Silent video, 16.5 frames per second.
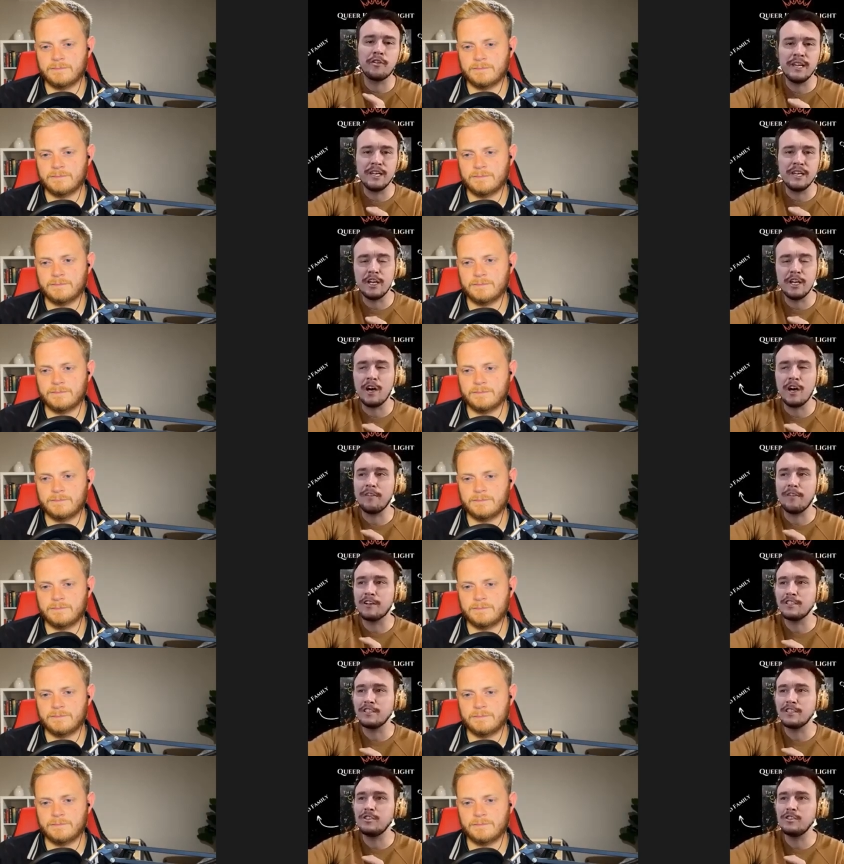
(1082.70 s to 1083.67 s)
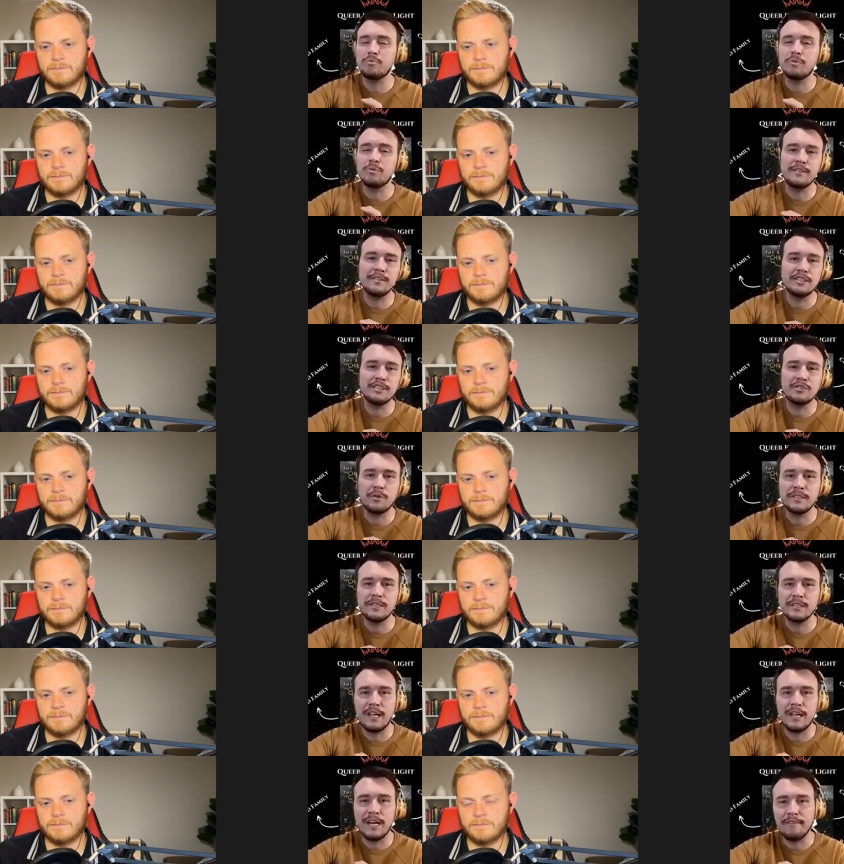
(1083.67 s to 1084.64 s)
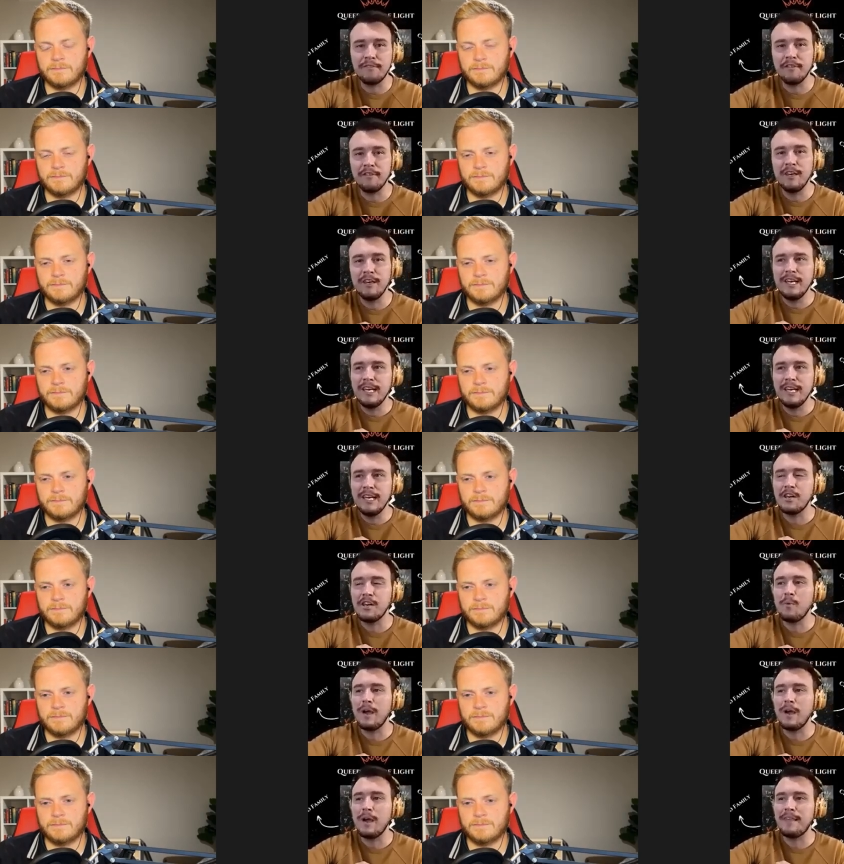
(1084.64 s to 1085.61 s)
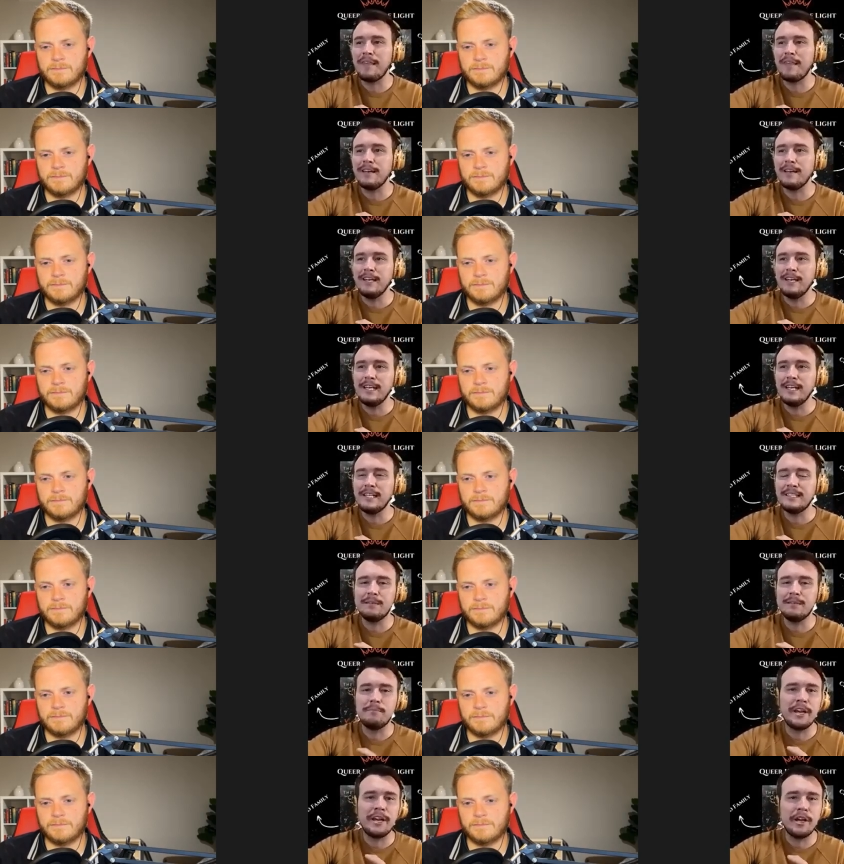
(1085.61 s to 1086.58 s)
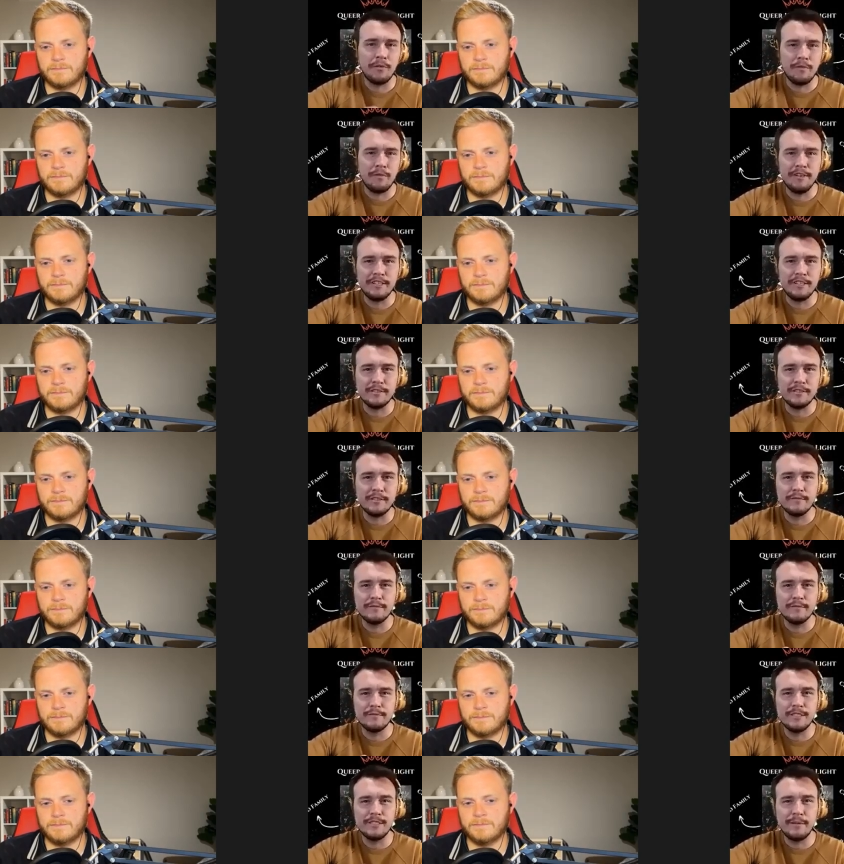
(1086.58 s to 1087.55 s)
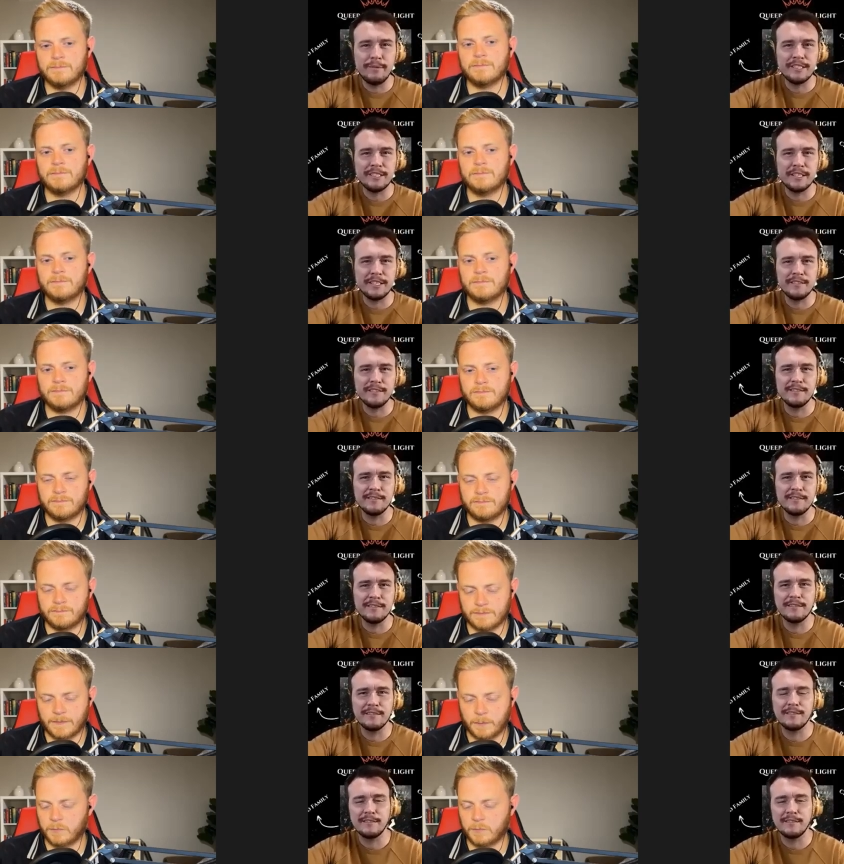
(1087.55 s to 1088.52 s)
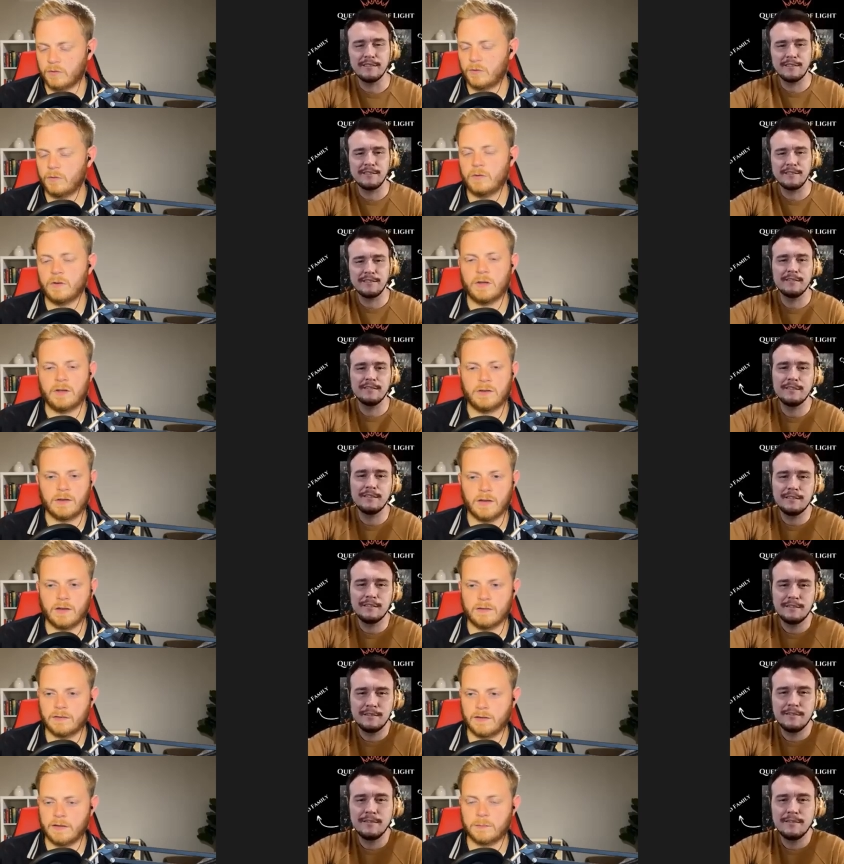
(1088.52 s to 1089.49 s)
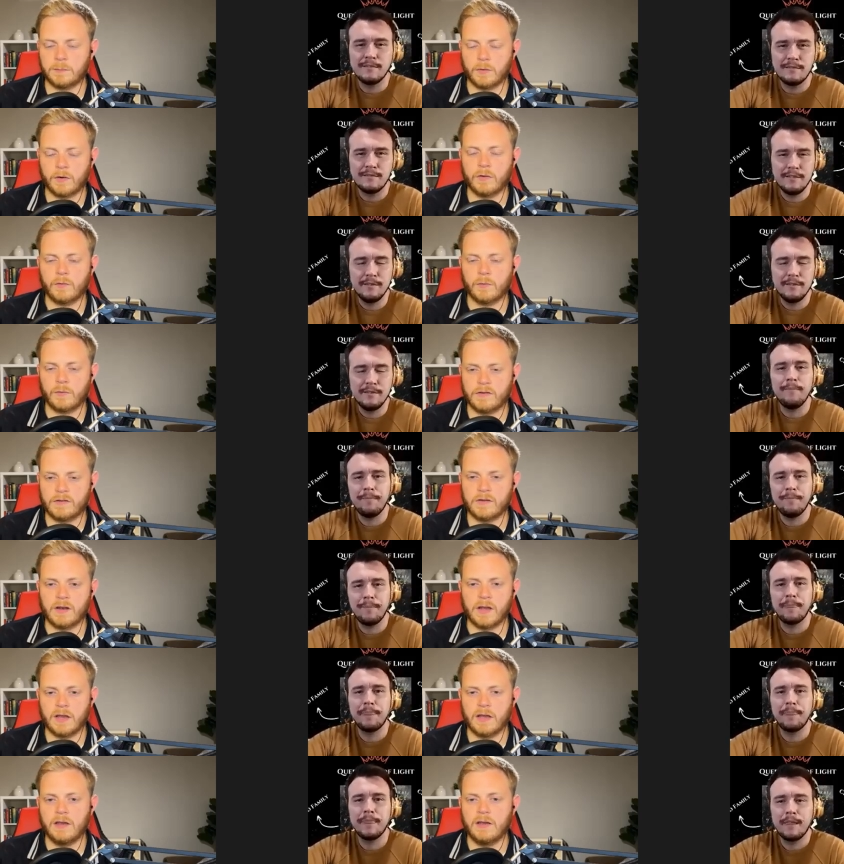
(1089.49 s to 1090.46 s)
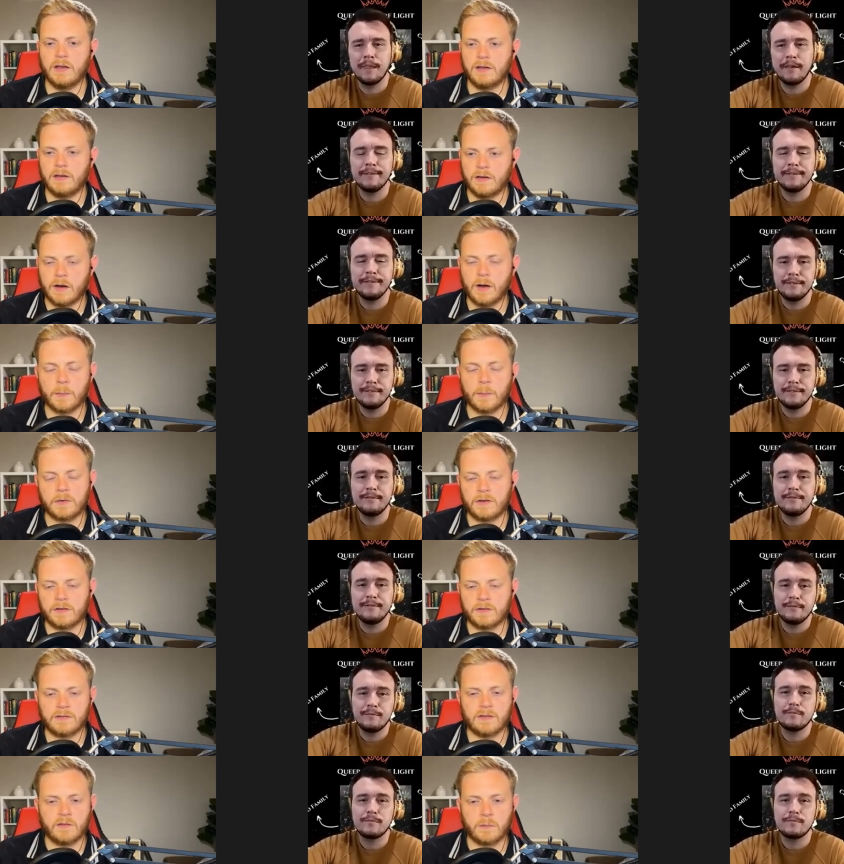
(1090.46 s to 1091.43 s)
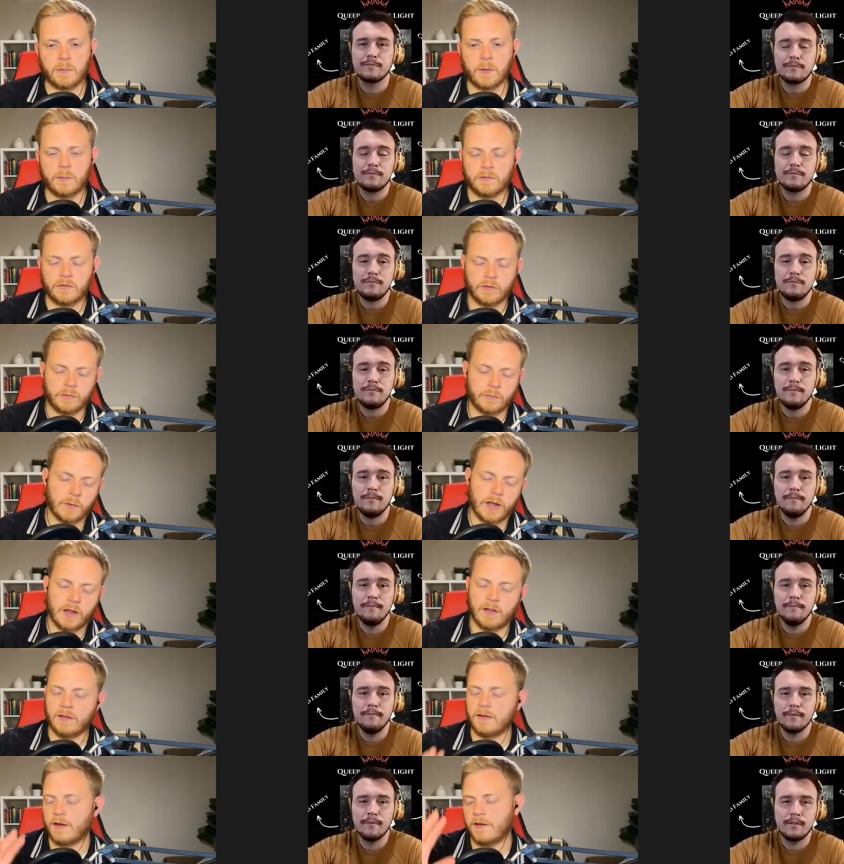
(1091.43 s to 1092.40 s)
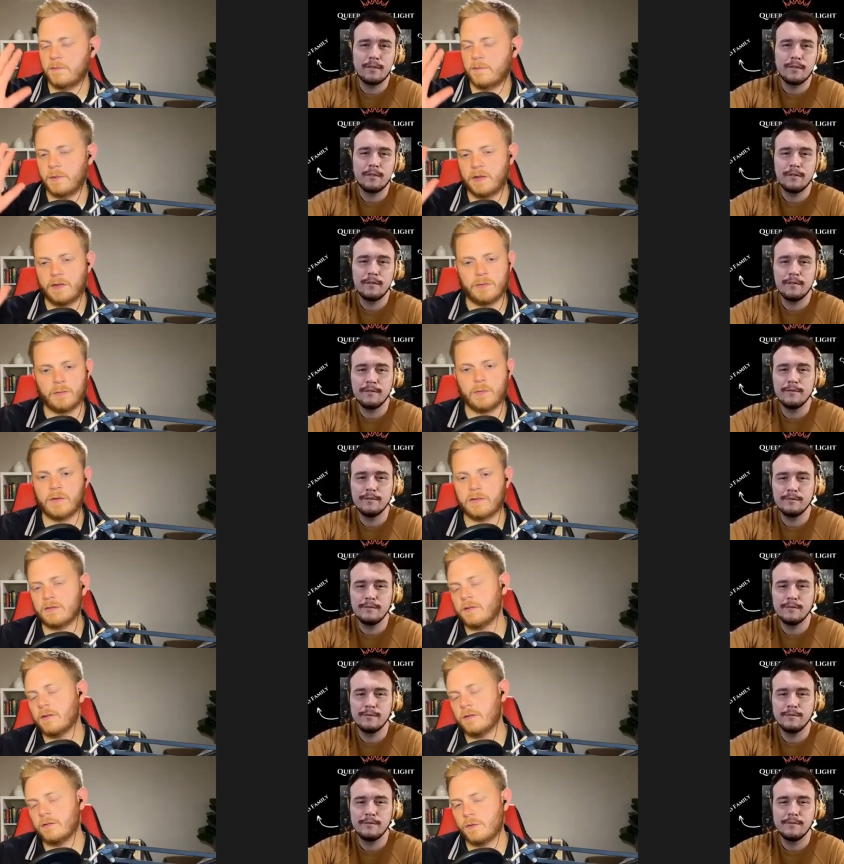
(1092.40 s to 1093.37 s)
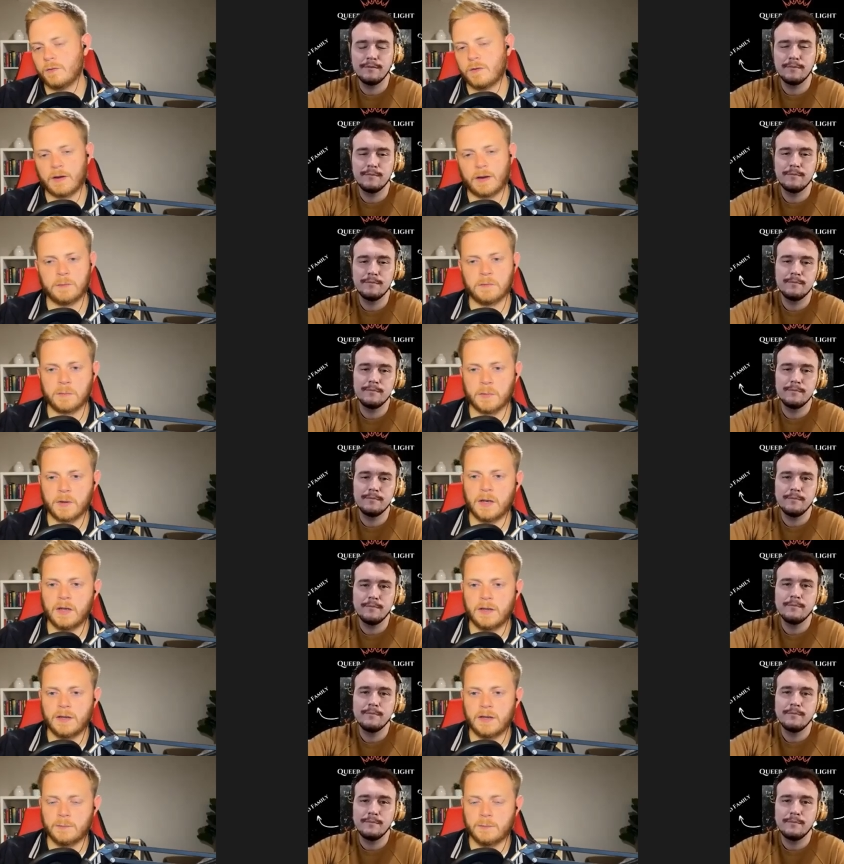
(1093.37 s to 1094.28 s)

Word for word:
Speaker 1: other indie authors to bring the story to life in a way that is in my own vision. Does that make sense?
Speaker 2: Absolutely, it does. And that's part of the reason I opted to self publish as well. I've been through this a few times, but